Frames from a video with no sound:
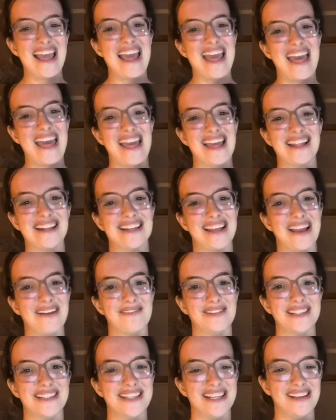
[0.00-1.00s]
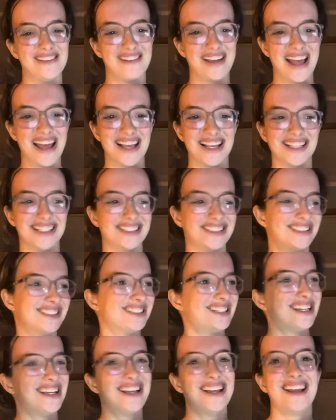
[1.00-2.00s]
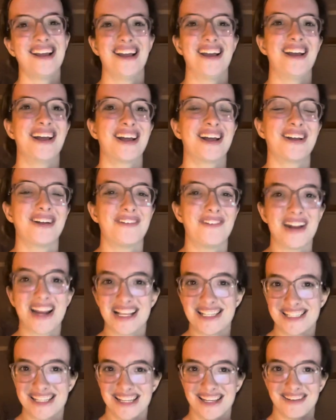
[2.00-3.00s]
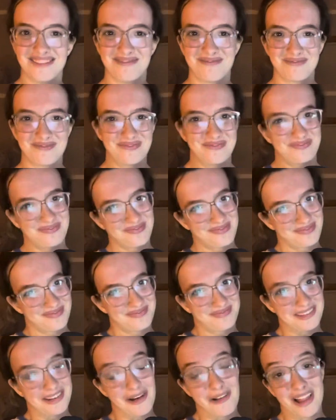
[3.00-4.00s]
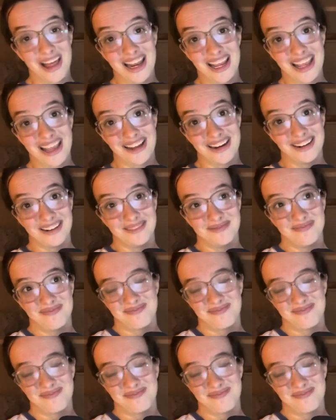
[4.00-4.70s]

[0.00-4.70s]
And I will see you guys when I see you. Go light a candle.